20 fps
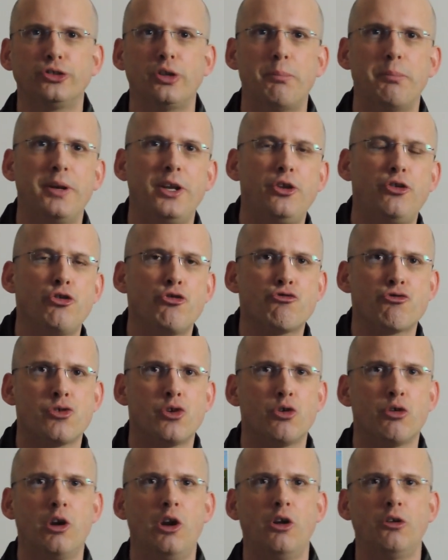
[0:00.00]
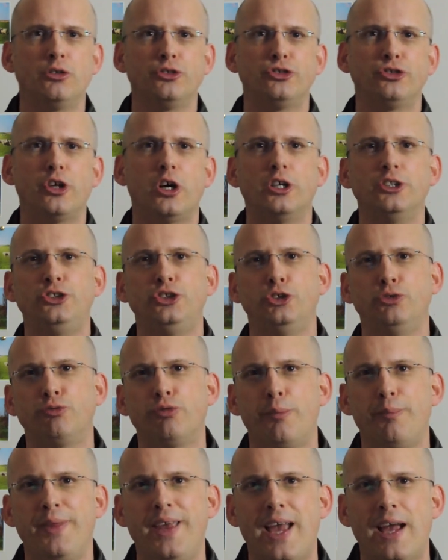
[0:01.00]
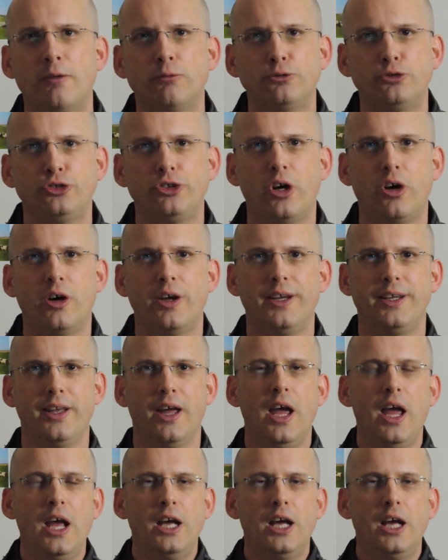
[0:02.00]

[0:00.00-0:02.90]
somebody to draw alongside you from the outside